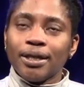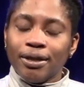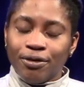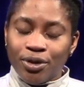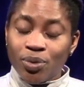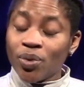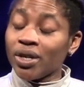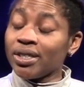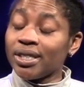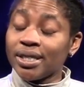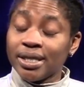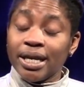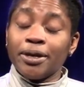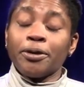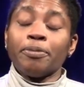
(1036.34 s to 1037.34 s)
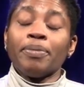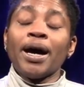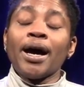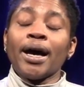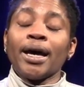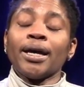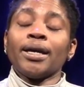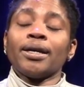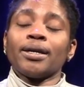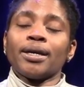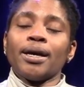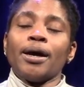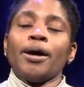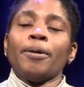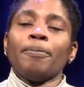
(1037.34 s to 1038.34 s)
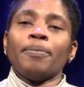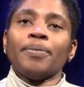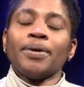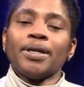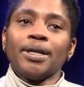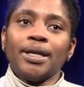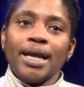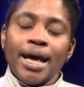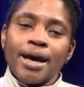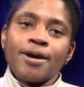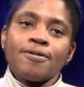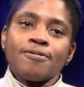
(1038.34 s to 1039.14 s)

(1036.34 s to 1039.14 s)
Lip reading: If you want to say goodbye, come now.